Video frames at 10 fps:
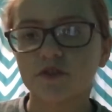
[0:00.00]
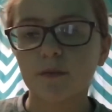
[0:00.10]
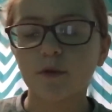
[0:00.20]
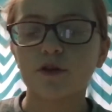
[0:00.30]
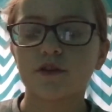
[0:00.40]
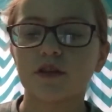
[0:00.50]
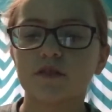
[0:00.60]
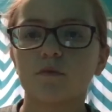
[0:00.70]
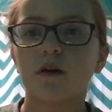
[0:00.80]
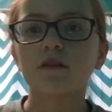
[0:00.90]
similar to
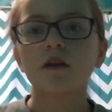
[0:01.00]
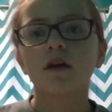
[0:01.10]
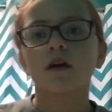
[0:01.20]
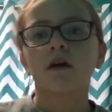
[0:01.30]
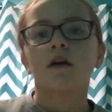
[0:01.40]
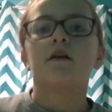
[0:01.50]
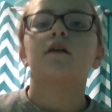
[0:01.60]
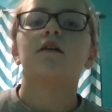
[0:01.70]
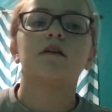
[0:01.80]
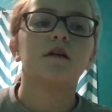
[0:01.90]
this one.
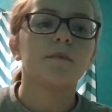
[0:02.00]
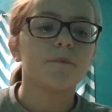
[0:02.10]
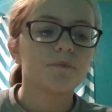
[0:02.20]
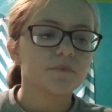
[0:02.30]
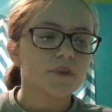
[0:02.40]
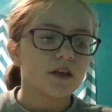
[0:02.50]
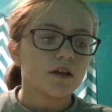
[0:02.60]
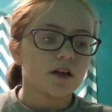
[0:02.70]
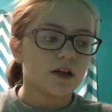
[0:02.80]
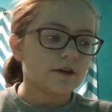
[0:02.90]
Um,
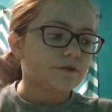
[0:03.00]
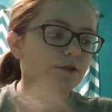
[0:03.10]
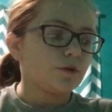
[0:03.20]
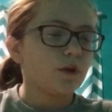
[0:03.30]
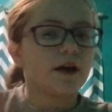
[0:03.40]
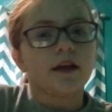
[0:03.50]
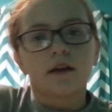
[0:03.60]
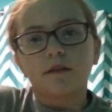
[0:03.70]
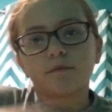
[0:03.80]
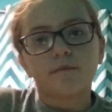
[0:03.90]
if you
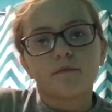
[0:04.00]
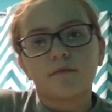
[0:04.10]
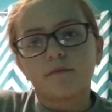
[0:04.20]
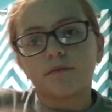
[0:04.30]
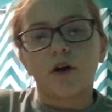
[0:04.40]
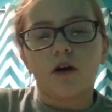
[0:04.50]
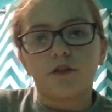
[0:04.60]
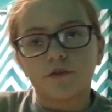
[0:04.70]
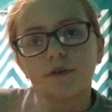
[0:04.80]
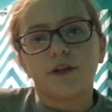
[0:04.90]
like all
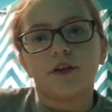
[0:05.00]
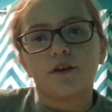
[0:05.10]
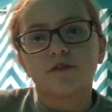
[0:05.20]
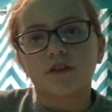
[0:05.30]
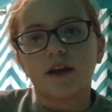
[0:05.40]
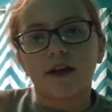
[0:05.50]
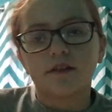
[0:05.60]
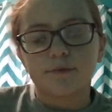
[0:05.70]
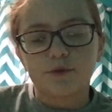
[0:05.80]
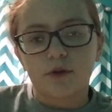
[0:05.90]
the videos and
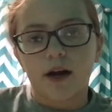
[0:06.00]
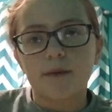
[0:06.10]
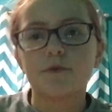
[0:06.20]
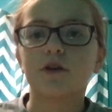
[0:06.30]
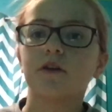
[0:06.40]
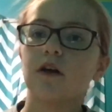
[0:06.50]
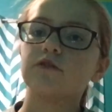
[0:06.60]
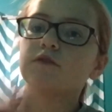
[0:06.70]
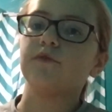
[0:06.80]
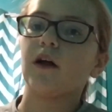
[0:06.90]
subscribe, you can
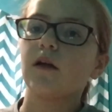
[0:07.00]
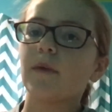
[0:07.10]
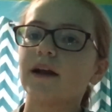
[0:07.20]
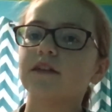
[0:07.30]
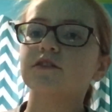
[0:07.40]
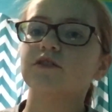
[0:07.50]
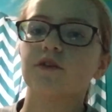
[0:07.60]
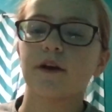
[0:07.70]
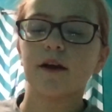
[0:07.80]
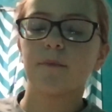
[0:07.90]
also follow my
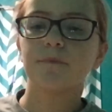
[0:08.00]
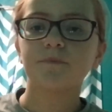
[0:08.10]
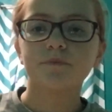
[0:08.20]
Instagram.